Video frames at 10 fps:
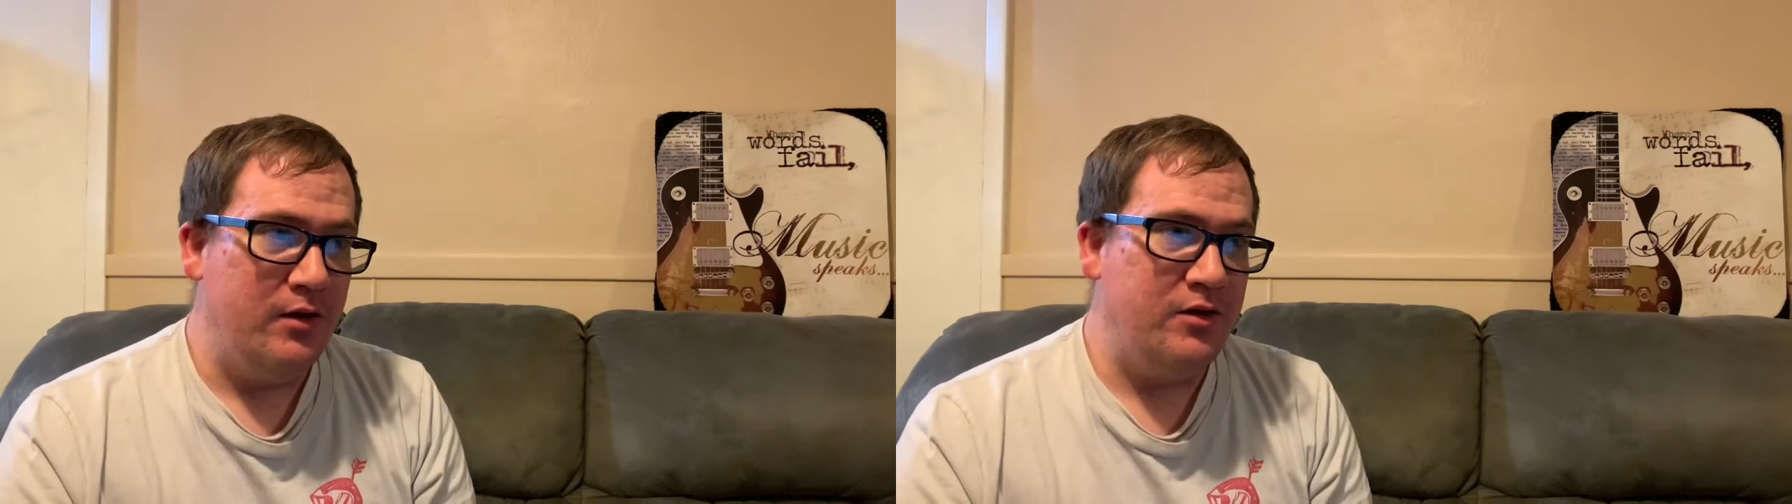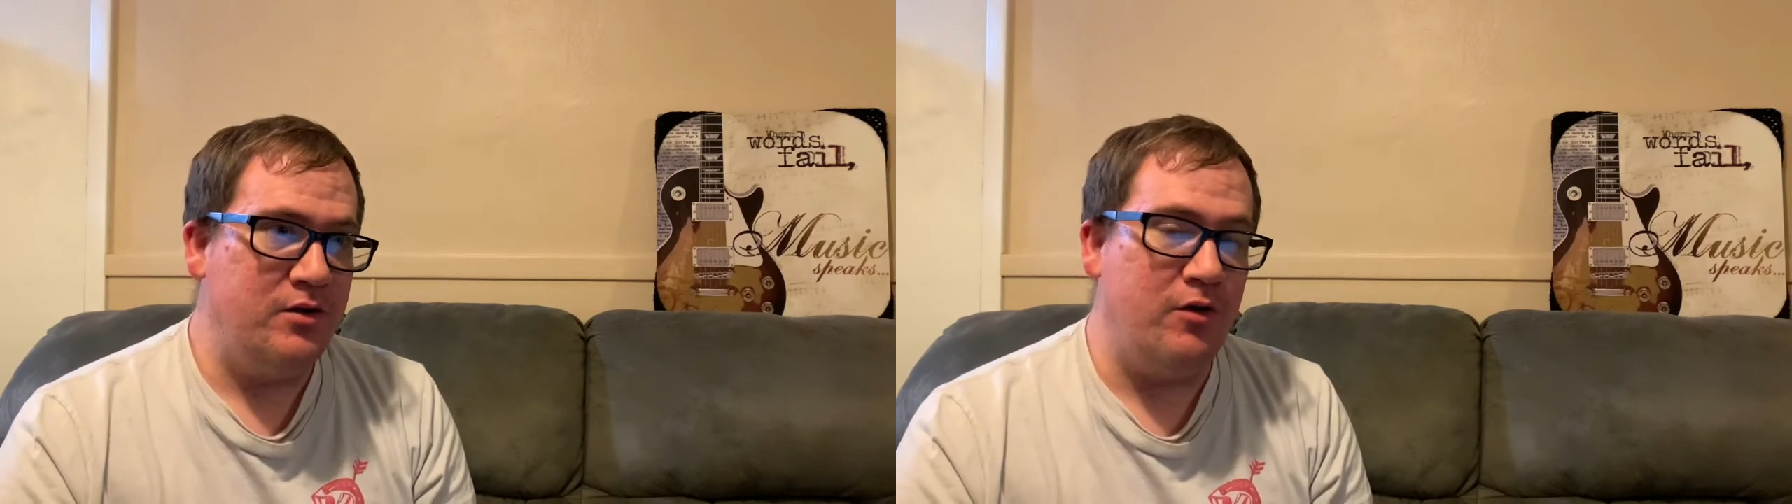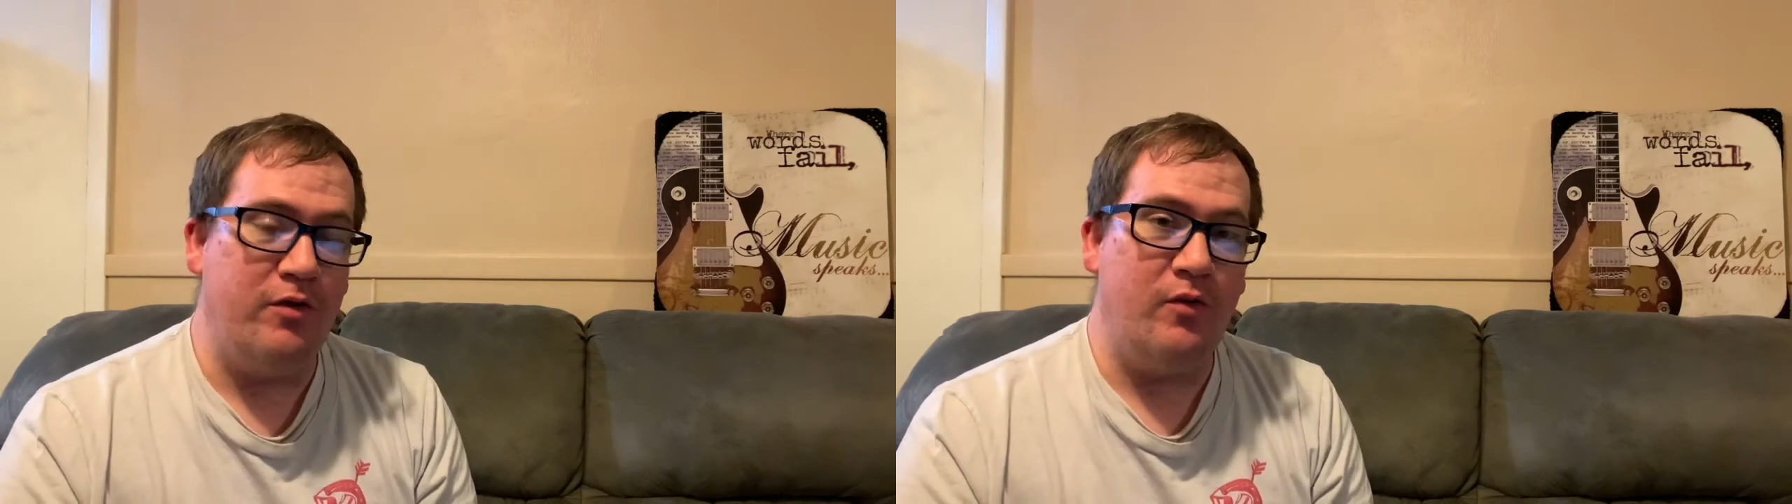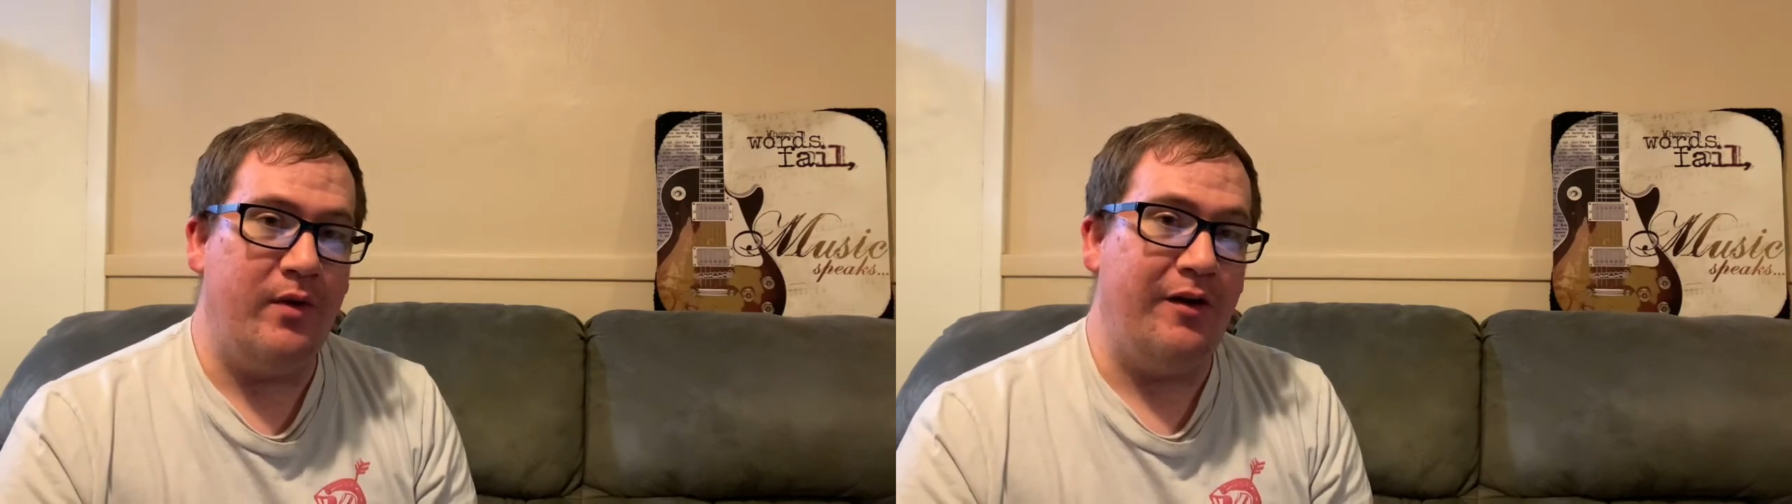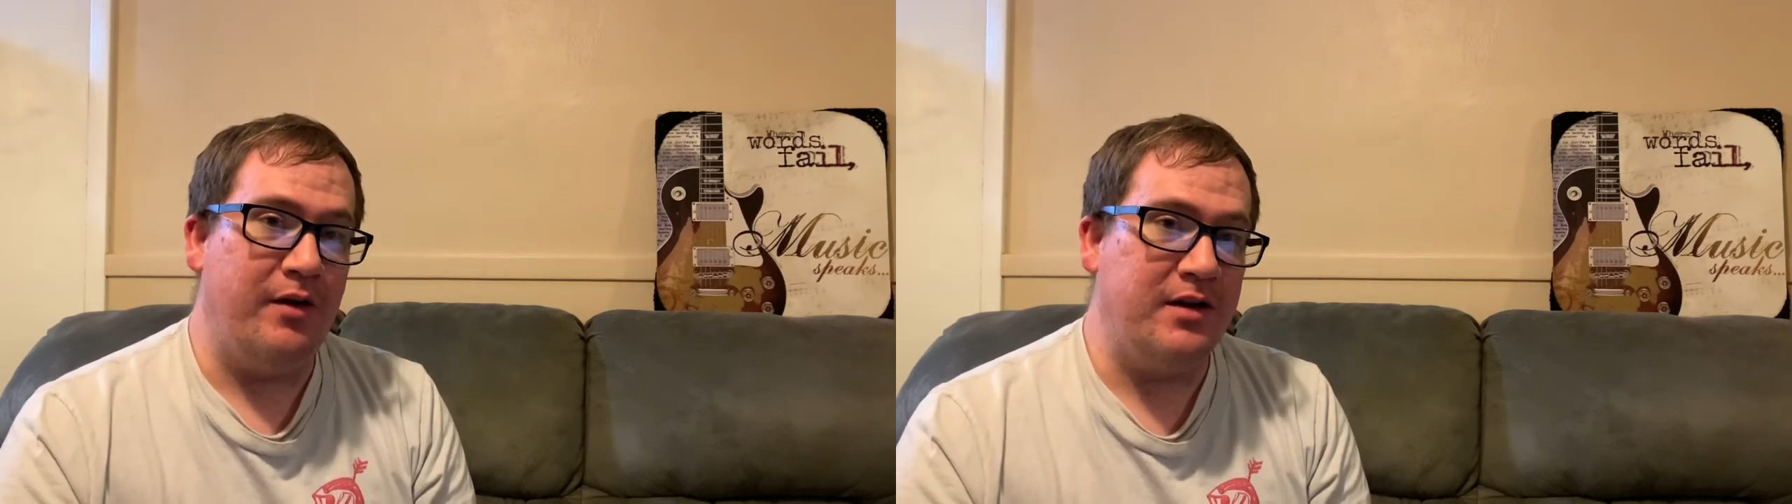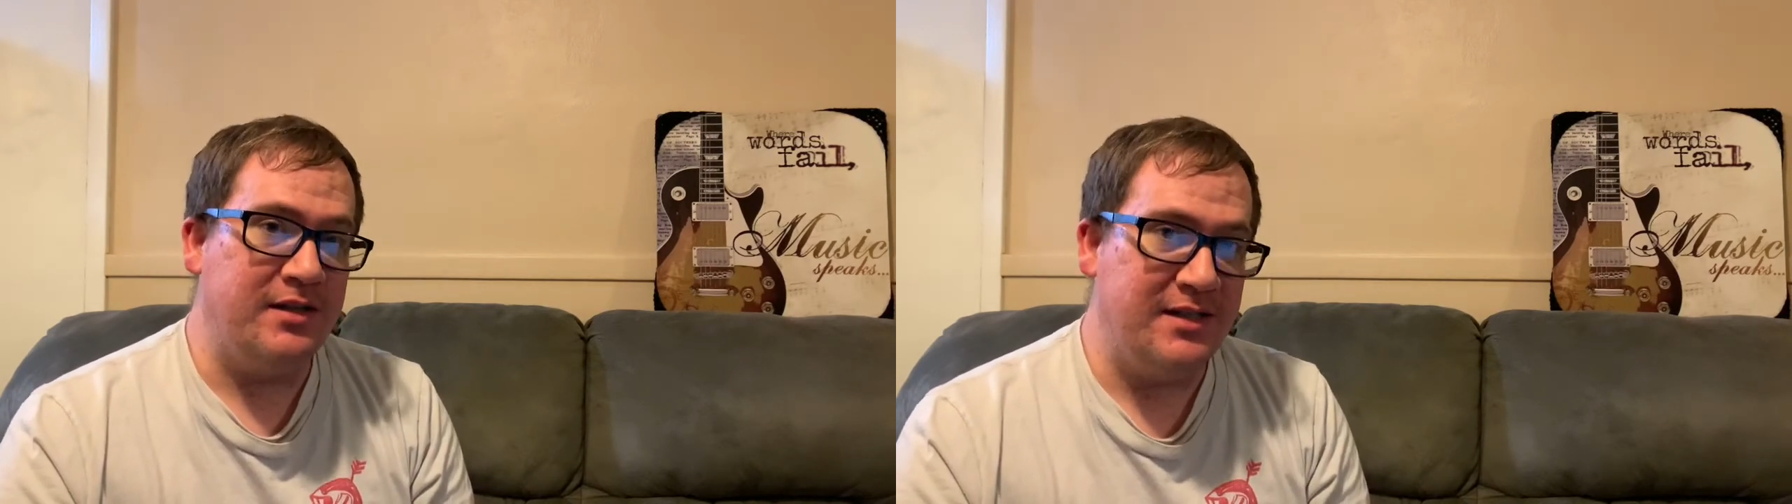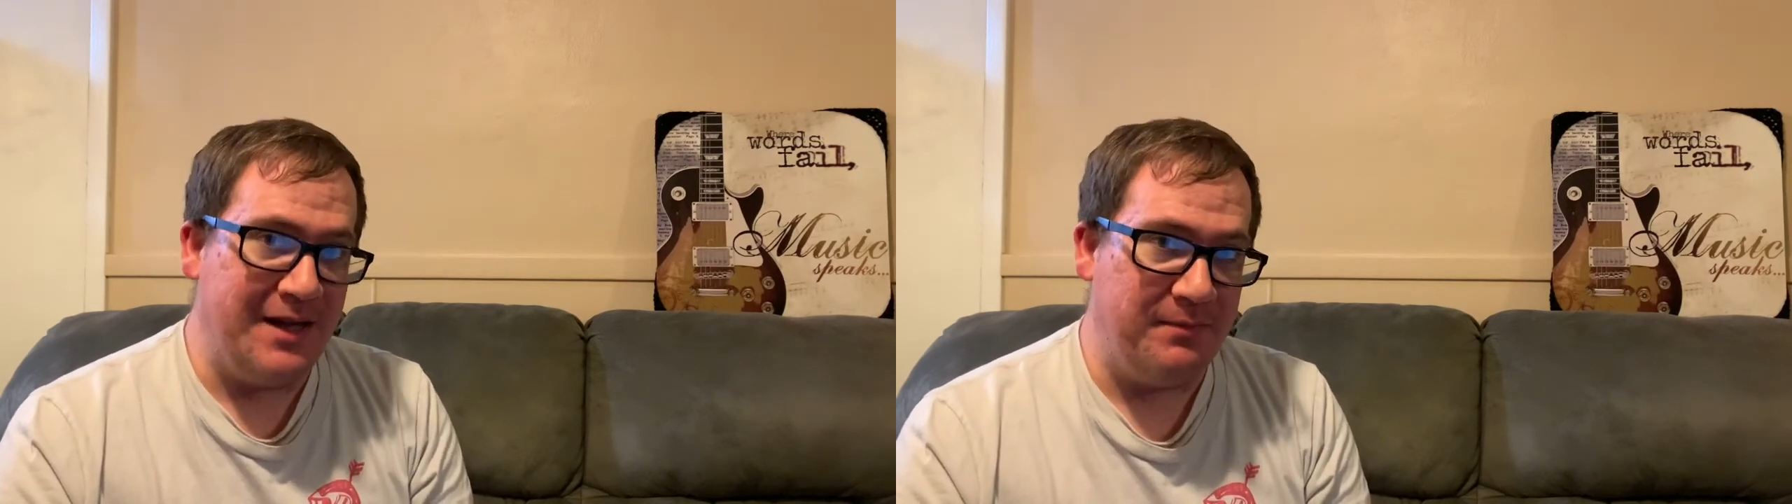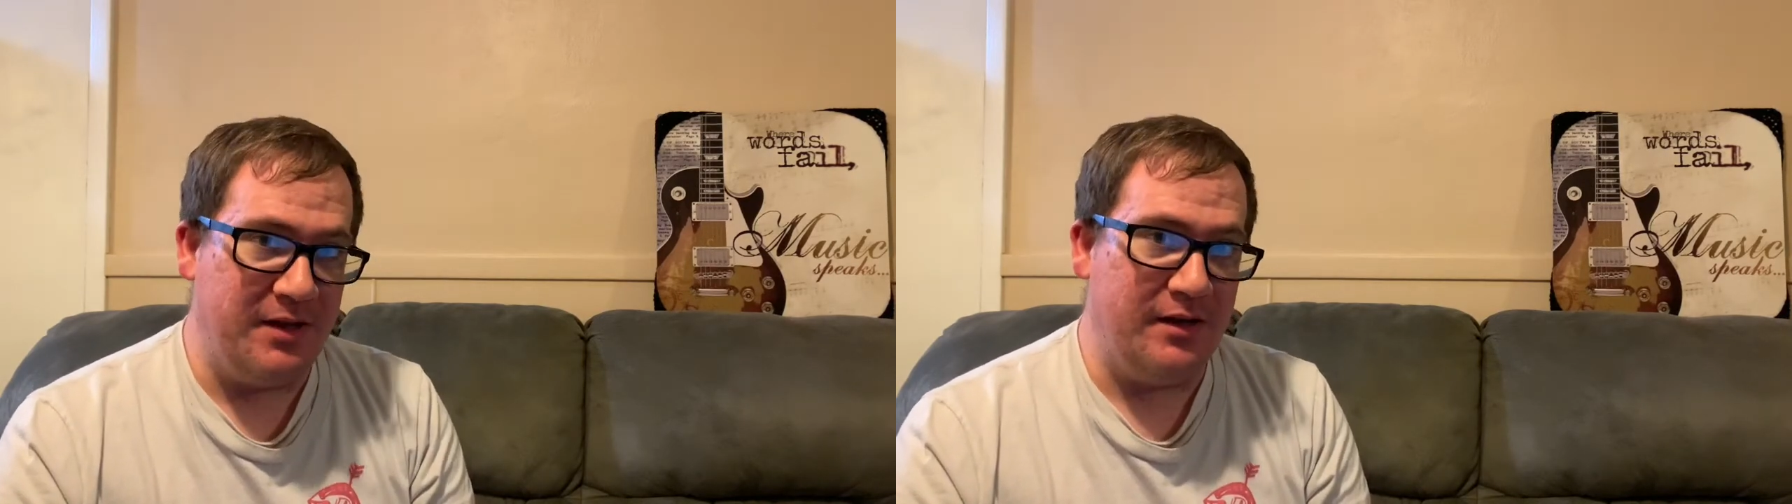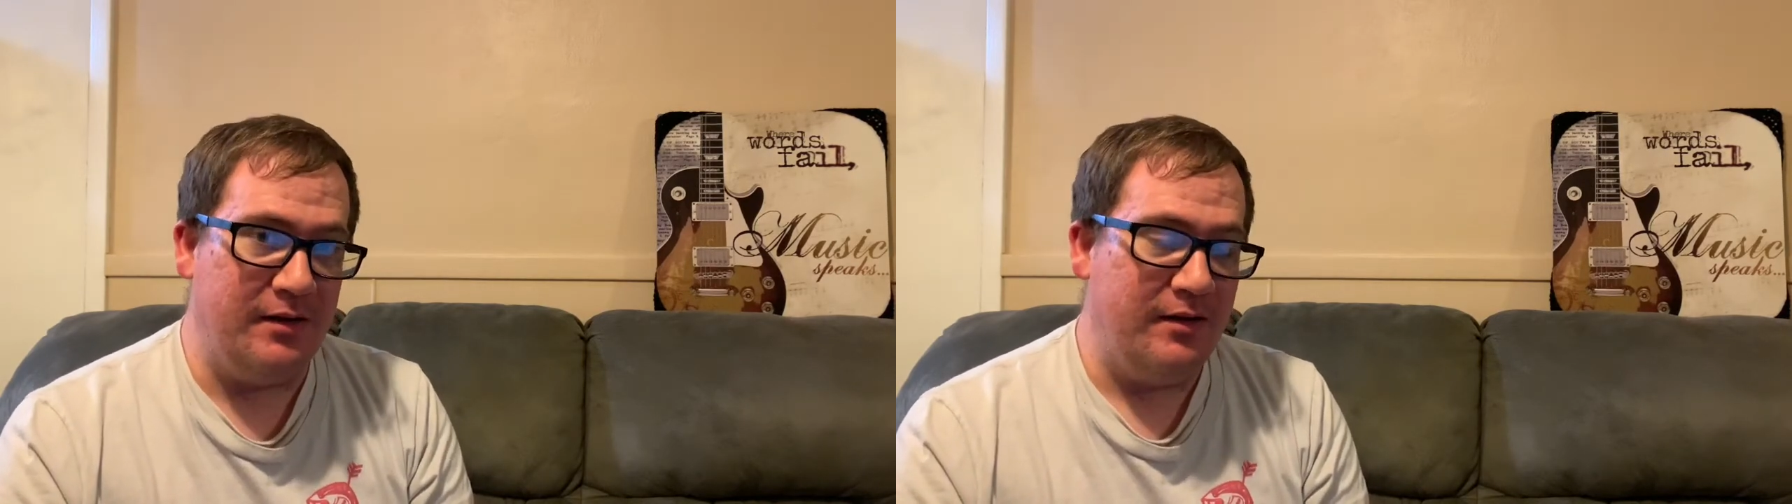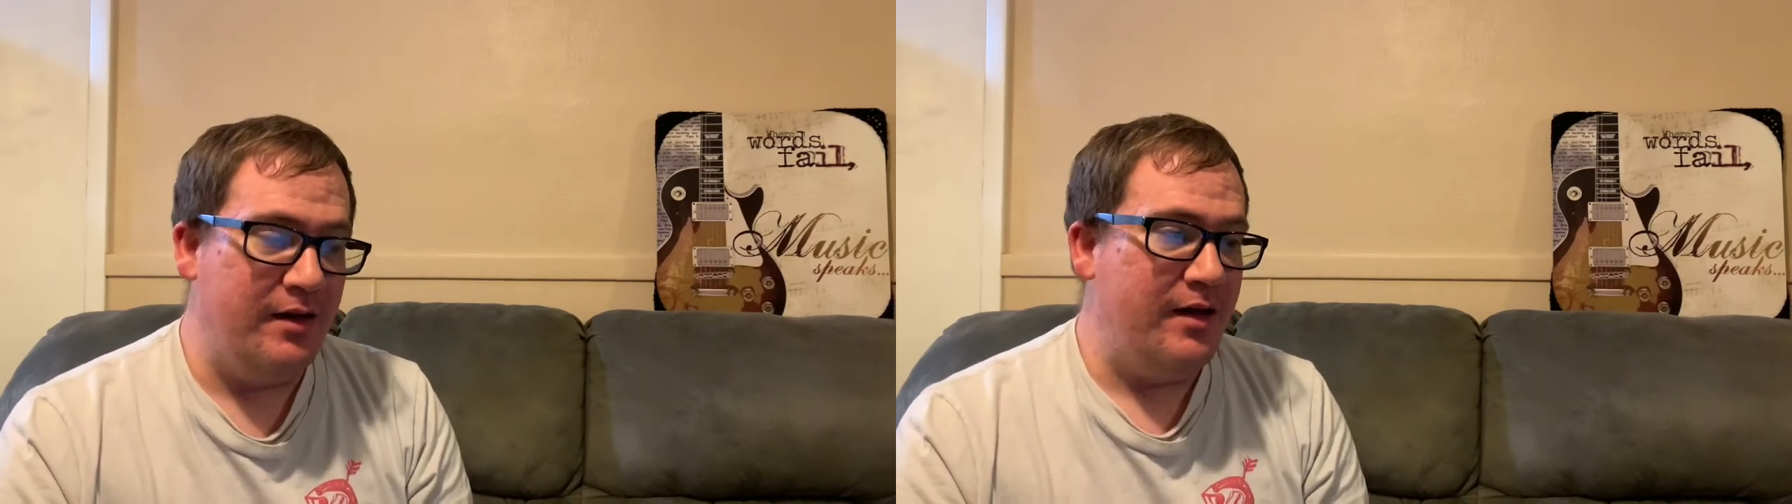to know that we are accepted,